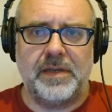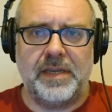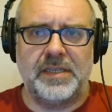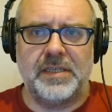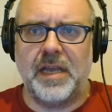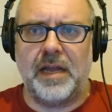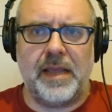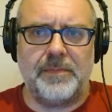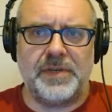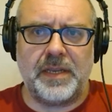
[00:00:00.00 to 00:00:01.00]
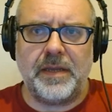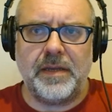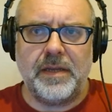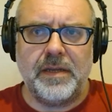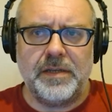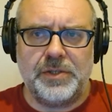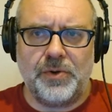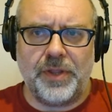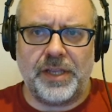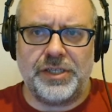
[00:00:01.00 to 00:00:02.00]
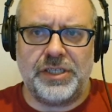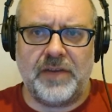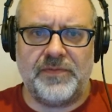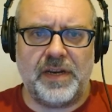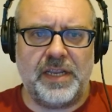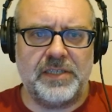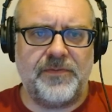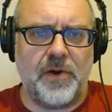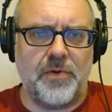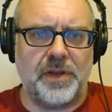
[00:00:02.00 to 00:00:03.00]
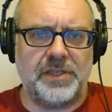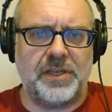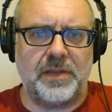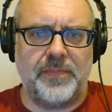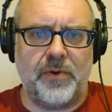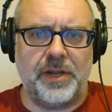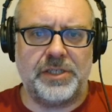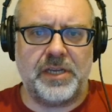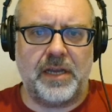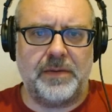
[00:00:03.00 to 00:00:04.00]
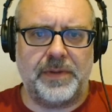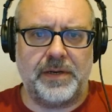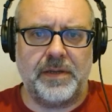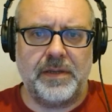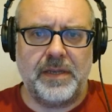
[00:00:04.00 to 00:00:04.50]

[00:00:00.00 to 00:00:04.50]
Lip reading: His gun empty, Julian shifted his focus to the boyish gunman,